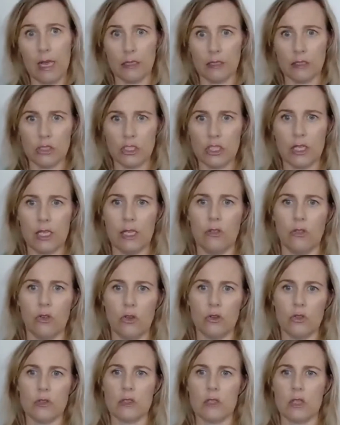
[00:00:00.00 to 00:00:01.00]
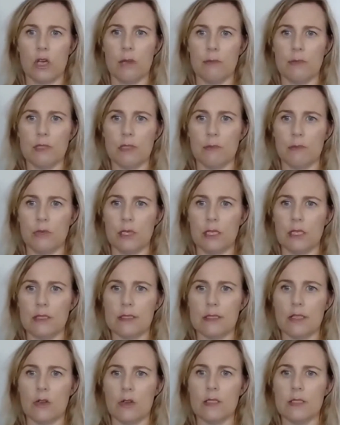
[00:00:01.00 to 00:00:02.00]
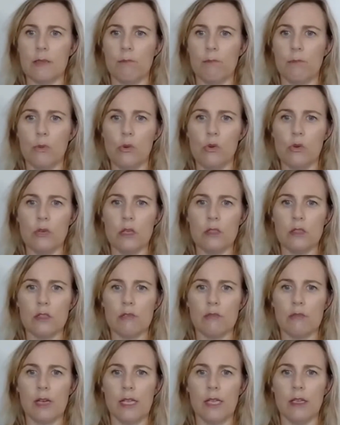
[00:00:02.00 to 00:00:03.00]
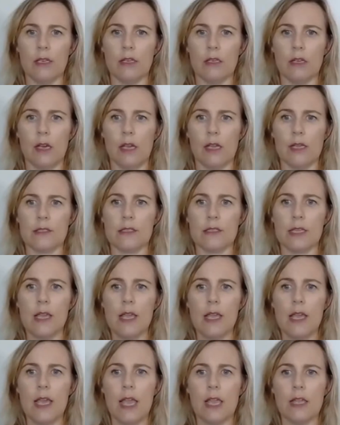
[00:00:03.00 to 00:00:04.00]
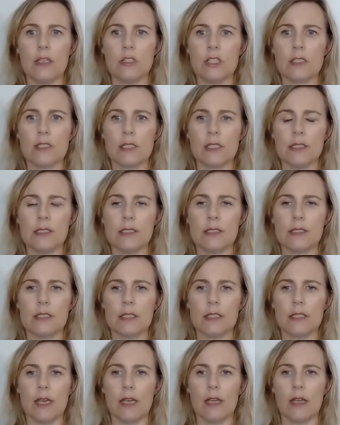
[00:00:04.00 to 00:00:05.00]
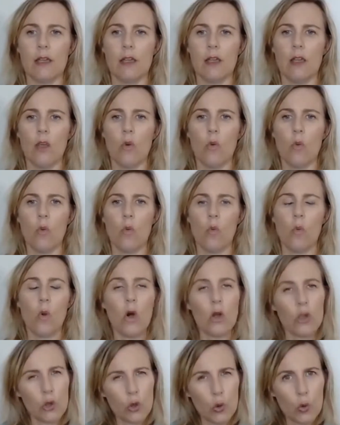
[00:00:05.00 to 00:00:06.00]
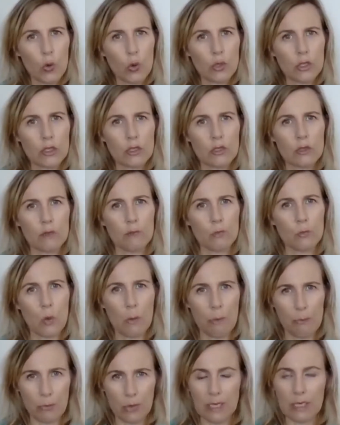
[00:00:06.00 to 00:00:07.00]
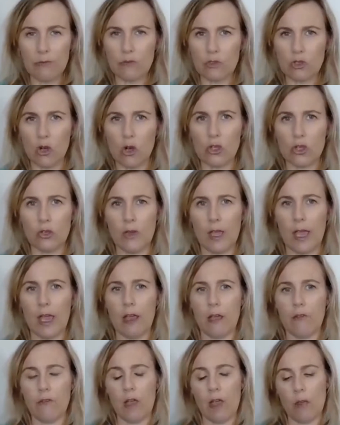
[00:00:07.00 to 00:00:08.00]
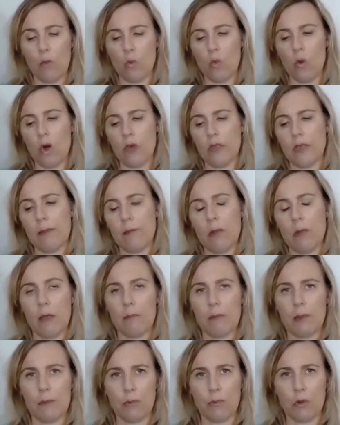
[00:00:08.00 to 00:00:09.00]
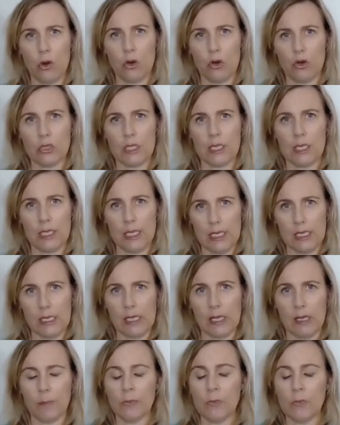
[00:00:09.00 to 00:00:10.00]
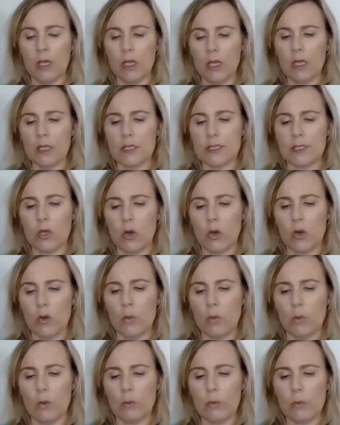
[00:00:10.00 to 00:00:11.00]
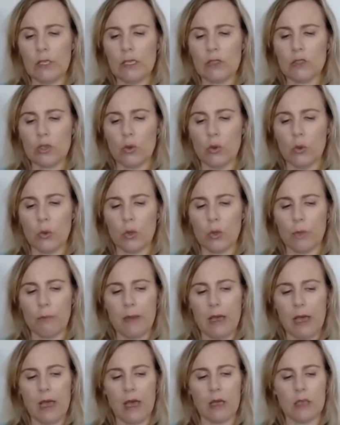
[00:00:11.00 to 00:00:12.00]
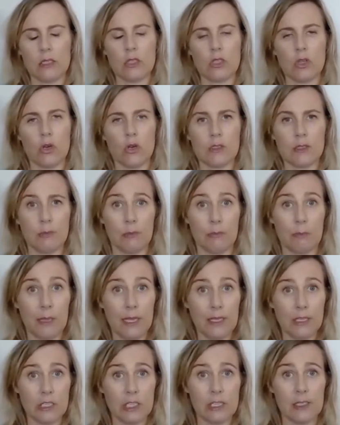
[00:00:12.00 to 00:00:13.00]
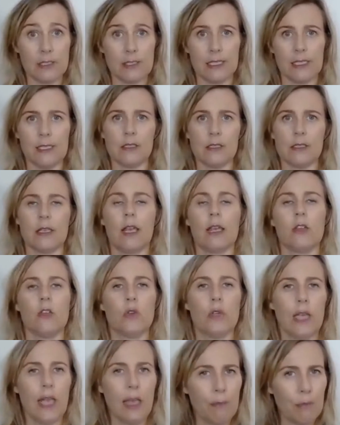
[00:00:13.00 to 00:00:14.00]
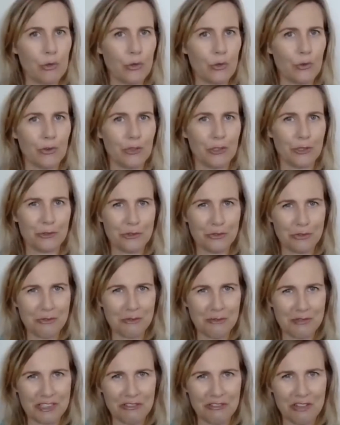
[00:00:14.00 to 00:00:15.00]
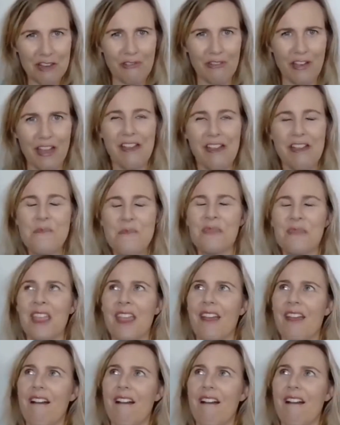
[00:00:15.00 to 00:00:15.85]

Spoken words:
an allergy in those types of breeds. So it's important to recognise and just consider what breed of dog you have and what they might be prone to getting. So when we talk about dogs with pendulous ears like your Labrador and your Retriever,